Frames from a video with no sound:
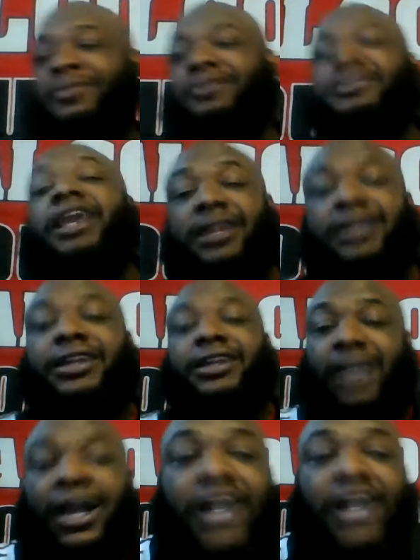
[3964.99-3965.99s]
They need to
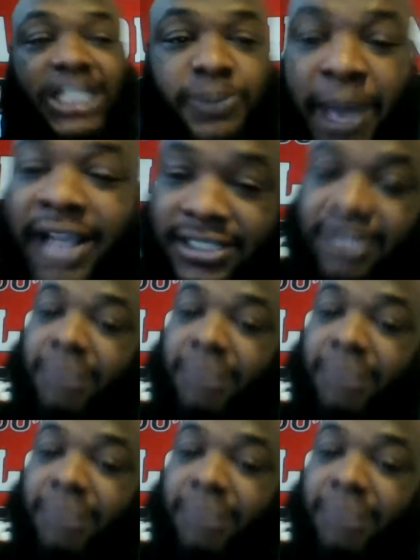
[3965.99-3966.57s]
get her to sponsor them